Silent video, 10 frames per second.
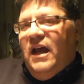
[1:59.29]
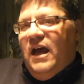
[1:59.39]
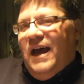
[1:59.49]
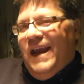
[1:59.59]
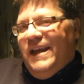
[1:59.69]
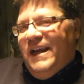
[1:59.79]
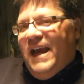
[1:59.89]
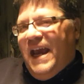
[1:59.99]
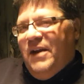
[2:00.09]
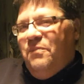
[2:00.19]
I can
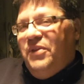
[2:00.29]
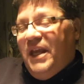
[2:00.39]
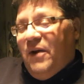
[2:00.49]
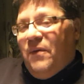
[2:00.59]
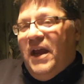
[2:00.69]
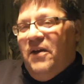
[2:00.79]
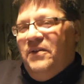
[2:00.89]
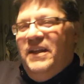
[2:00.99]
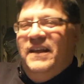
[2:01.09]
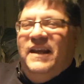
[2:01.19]
kind of play
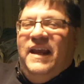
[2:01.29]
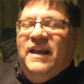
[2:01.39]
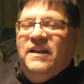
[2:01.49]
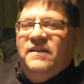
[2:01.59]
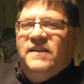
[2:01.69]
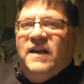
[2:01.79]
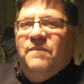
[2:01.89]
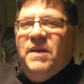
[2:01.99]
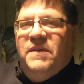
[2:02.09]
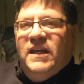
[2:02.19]
around and
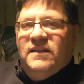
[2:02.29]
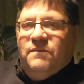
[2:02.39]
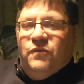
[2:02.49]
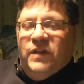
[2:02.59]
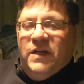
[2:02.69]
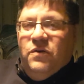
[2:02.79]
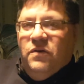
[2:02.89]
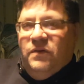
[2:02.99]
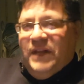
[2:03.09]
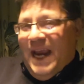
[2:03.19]
maybe get some really
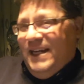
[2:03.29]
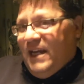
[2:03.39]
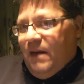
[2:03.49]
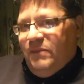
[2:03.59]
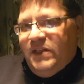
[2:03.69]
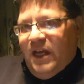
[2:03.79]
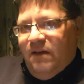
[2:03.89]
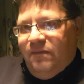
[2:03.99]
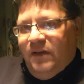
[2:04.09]
cool nighttime stuff.